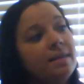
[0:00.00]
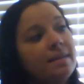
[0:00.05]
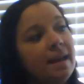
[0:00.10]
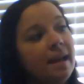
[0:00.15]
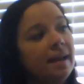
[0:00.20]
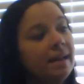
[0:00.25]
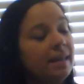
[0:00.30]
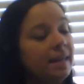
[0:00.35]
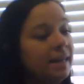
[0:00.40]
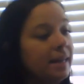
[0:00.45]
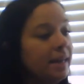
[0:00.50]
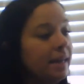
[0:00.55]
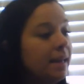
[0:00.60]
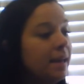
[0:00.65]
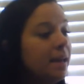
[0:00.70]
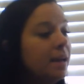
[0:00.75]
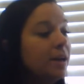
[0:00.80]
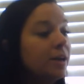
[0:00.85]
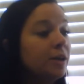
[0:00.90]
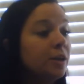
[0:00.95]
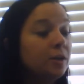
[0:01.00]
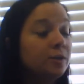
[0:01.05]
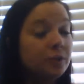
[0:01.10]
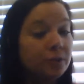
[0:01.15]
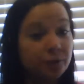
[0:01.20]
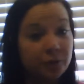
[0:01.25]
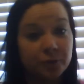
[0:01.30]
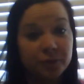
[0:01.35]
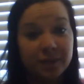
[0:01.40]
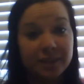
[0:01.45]
that he goes
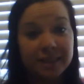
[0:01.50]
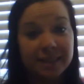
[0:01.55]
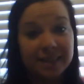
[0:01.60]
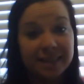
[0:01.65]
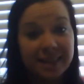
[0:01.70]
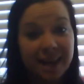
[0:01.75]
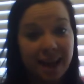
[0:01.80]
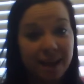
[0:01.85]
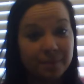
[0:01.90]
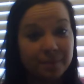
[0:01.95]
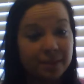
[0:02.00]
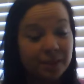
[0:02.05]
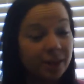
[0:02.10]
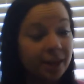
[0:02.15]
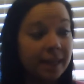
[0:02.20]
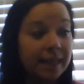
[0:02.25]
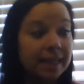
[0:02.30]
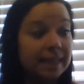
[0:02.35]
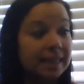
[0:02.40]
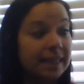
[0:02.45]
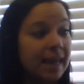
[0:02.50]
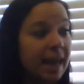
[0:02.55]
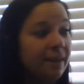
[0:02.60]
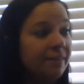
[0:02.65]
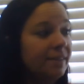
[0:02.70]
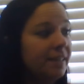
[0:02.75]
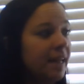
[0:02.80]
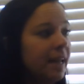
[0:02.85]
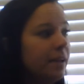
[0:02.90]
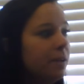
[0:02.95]
through this step during his life
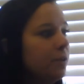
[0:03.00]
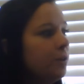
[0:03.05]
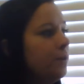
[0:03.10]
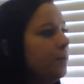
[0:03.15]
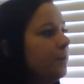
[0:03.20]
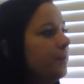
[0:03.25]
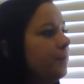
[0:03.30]
cycle.